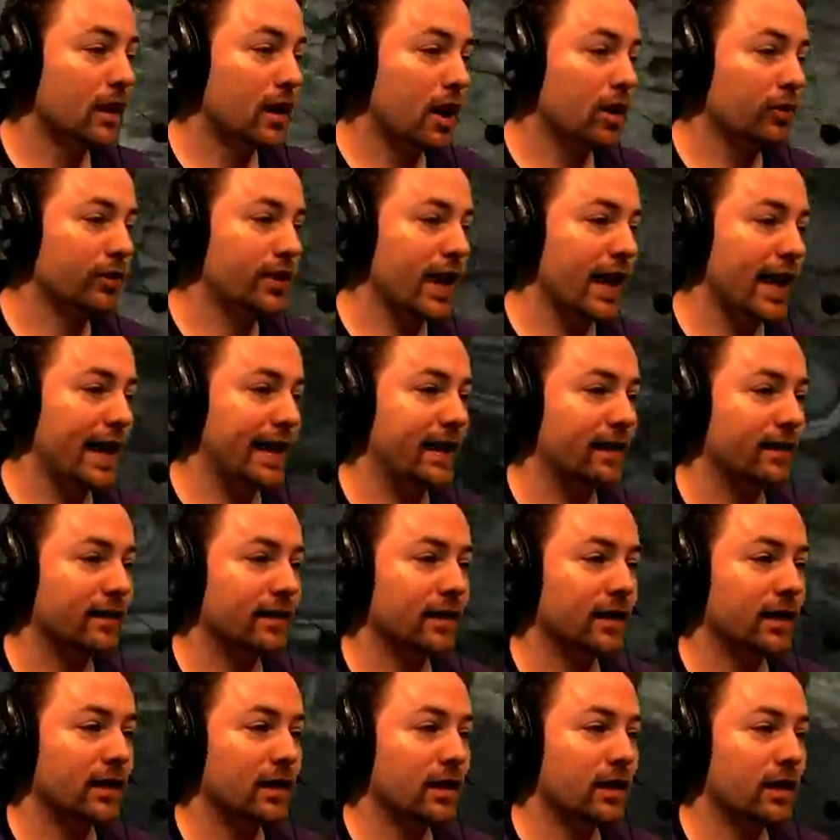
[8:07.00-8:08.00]
Okay.
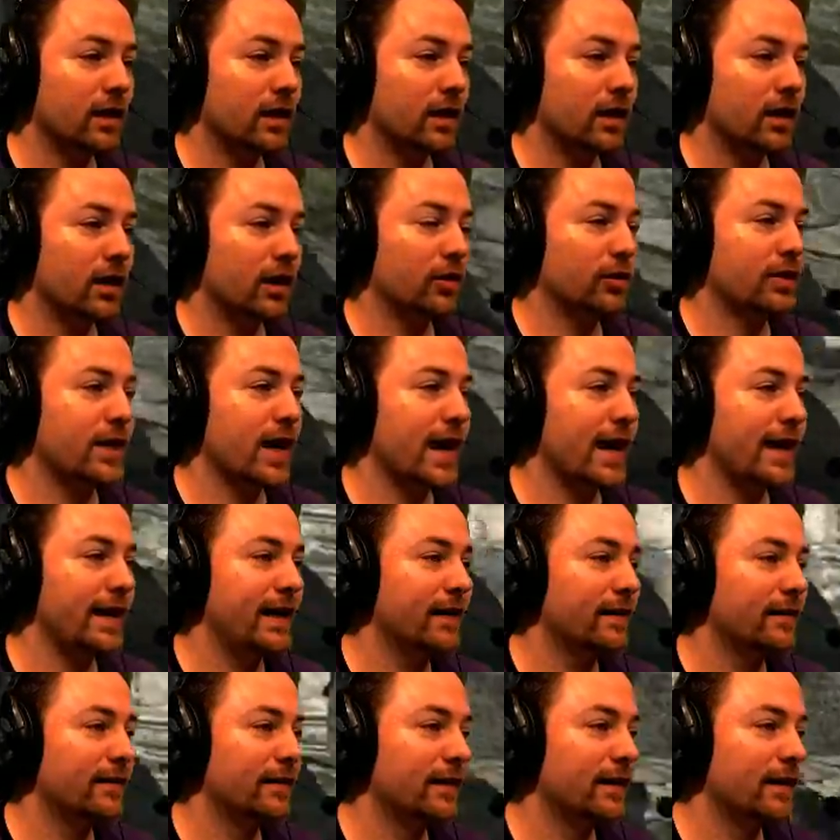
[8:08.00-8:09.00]
I'm okay.
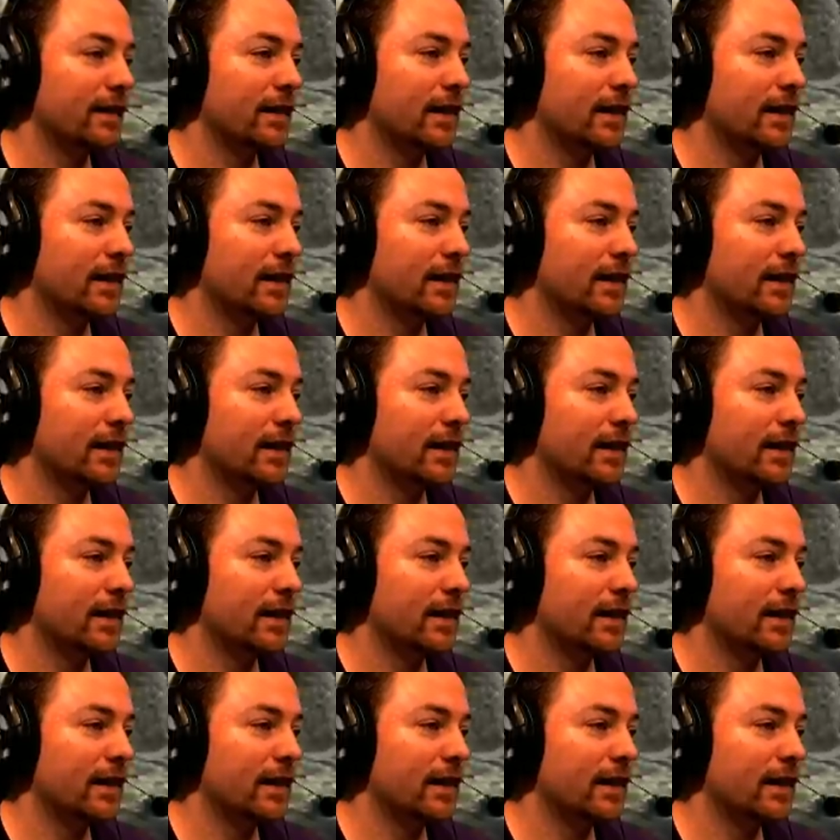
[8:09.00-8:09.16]
Oh,